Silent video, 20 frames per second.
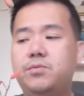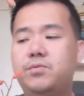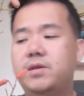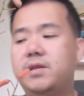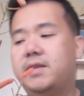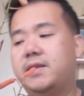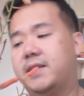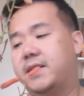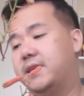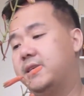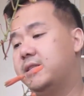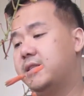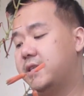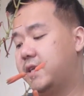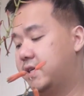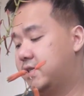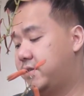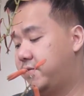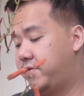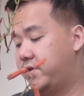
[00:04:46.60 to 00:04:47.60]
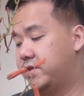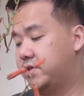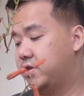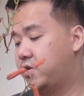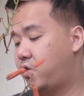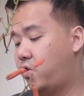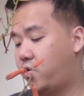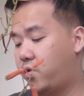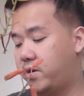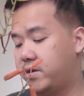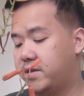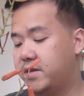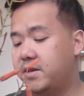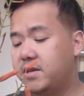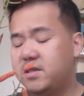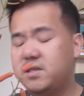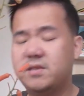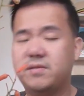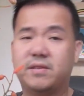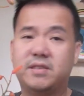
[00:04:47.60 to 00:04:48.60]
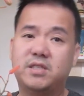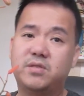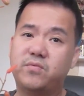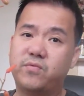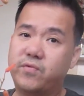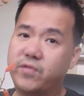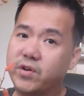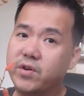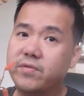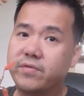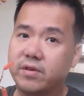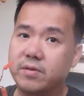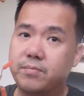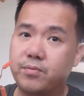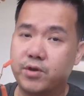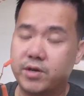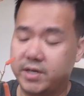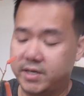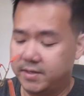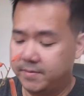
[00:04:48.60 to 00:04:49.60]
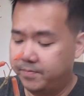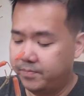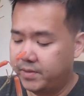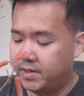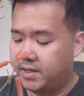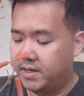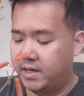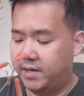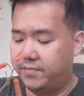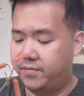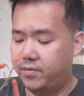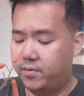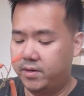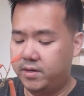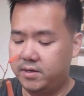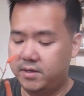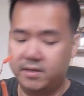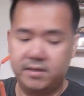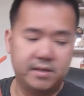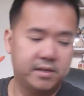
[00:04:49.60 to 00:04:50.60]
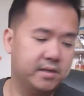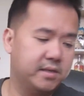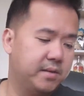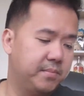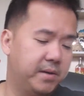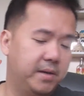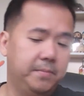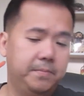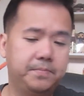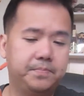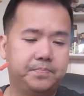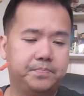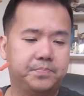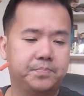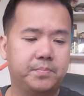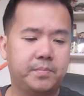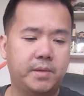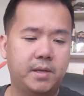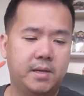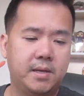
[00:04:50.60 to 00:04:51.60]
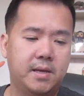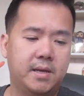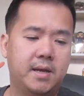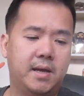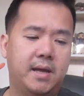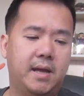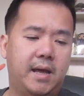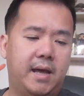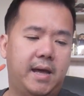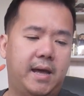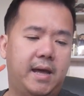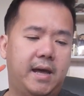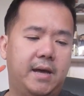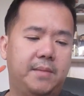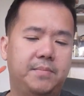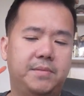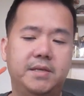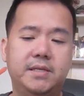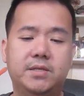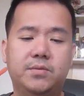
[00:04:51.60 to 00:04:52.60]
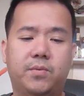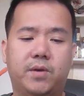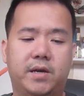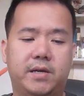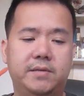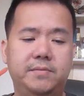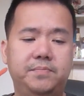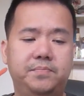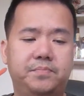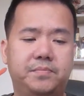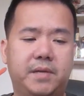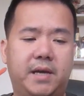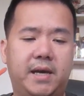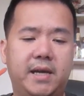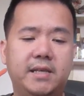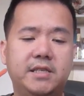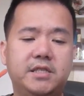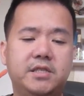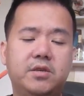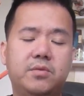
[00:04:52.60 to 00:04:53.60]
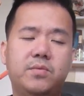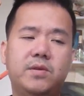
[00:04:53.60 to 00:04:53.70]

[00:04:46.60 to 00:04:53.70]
really like the Echeveria decora. They look actually very pretty. If you wanna look them up. This one, I actually don't